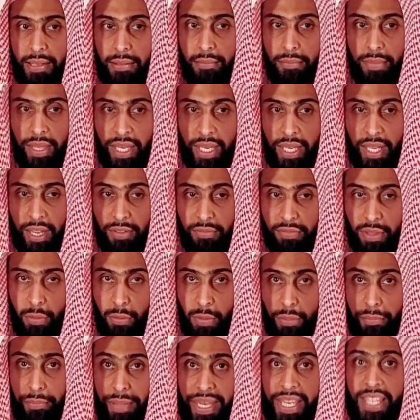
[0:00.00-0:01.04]
Meaning if there were
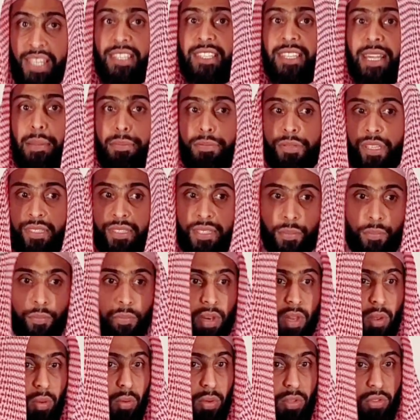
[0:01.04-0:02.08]
many steps that
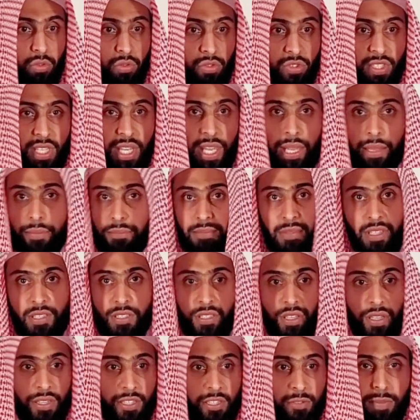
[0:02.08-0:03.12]
somebody were to see him, they
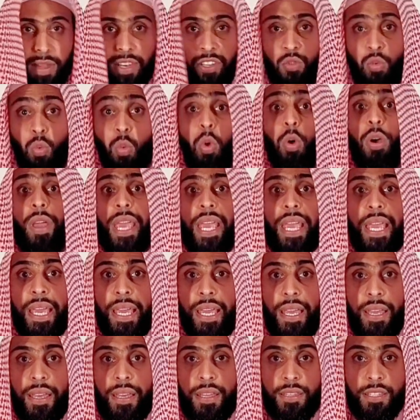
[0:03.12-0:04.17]
say this man is walking.
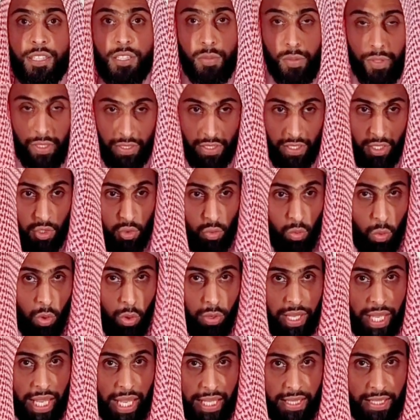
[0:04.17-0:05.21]
This person is
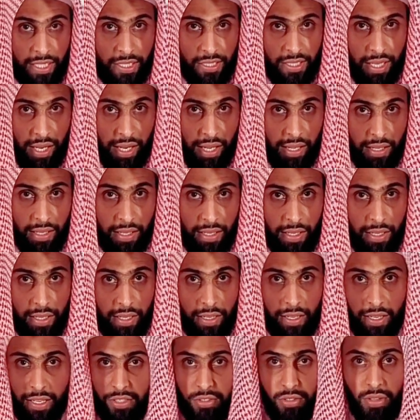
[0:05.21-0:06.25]
walking in the salah.
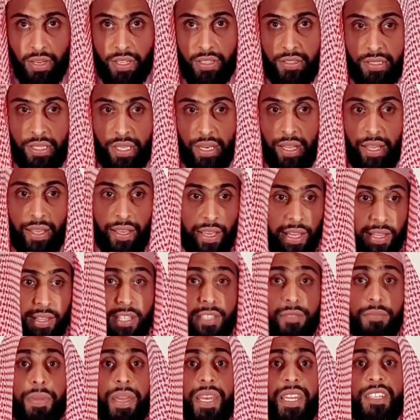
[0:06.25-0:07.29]
He's not in salah and
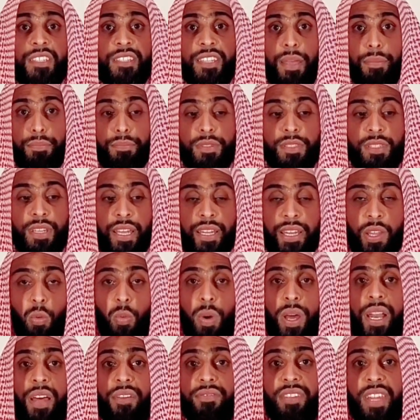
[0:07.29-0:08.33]
there's many steps and they're
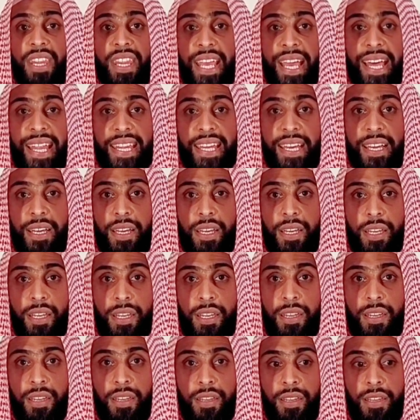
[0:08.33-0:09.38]
one after the other.
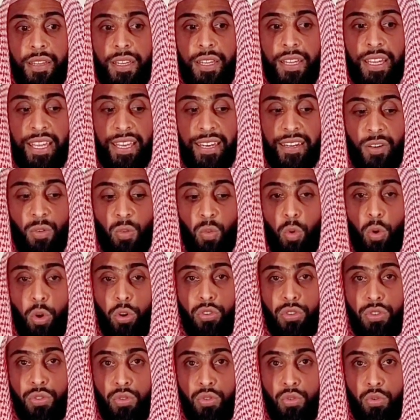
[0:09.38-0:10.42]
He didn't
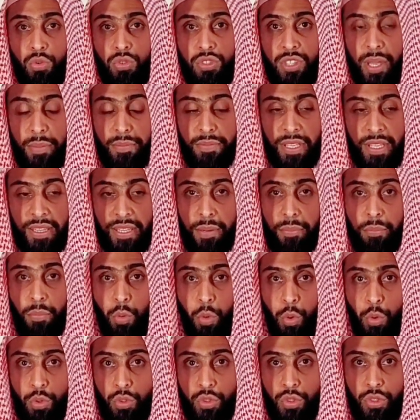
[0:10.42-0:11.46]
walk 2 steps and then
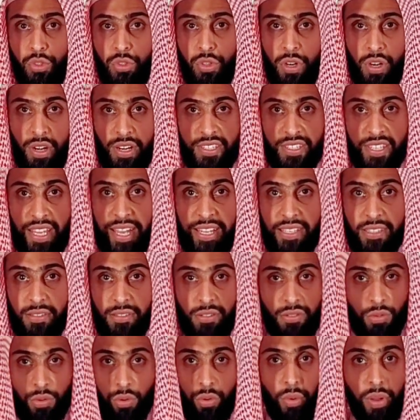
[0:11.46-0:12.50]
pause, recite
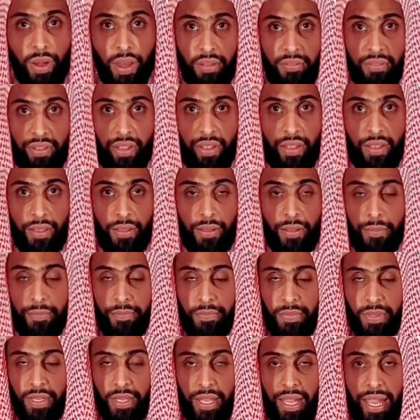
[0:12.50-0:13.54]
or whatever,
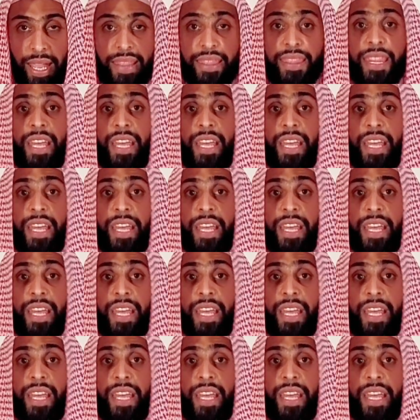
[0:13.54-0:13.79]
and